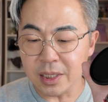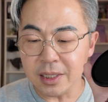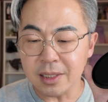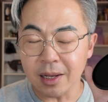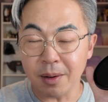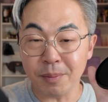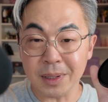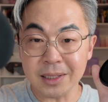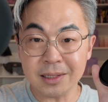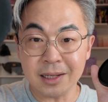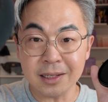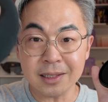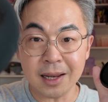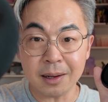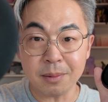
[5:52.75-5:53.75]
this uh,
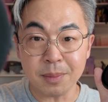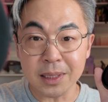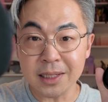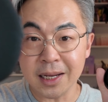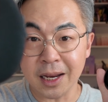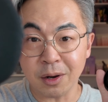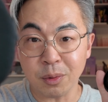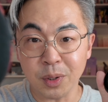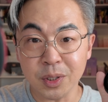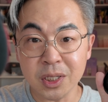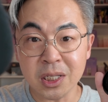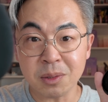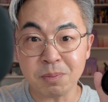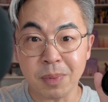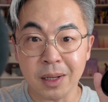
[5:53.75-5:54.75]
this type of material
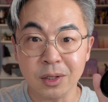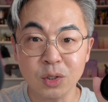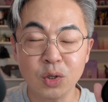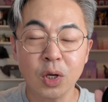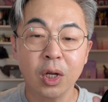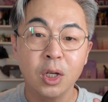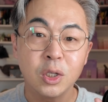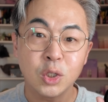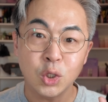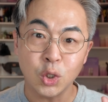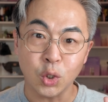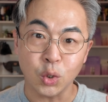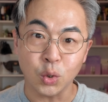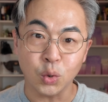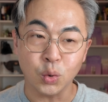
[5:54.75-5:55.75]
sponge
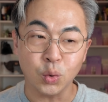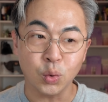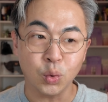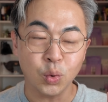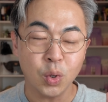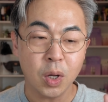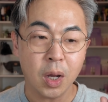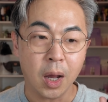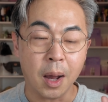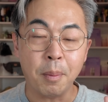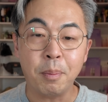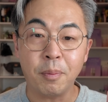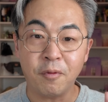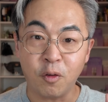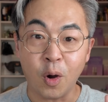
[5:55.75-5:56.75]
to uh,
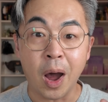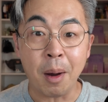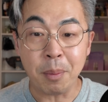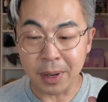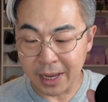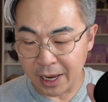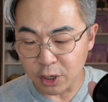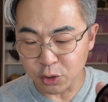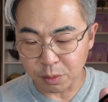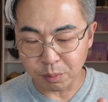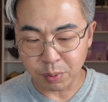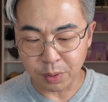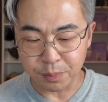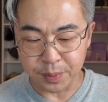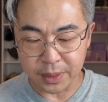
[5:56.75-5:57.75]
for application
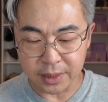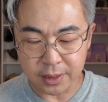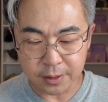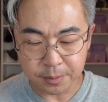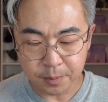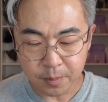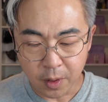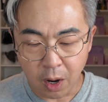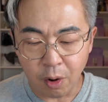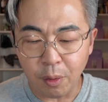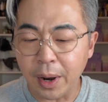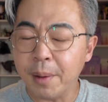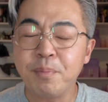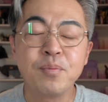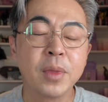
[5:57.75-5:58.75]
purpose. All
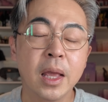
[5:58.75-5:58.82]
right,